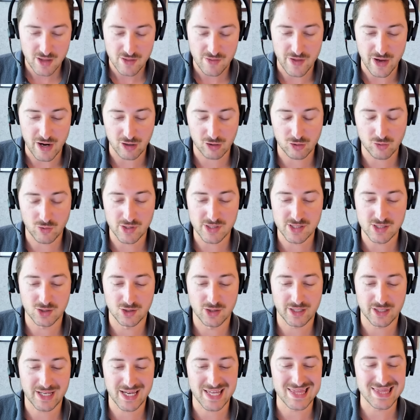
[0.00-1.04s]
They are going to
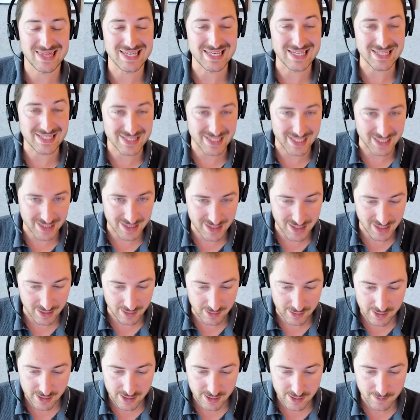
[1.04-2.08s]
look at these 6
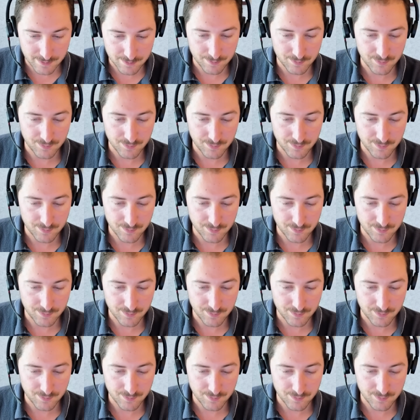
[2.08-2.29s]
things.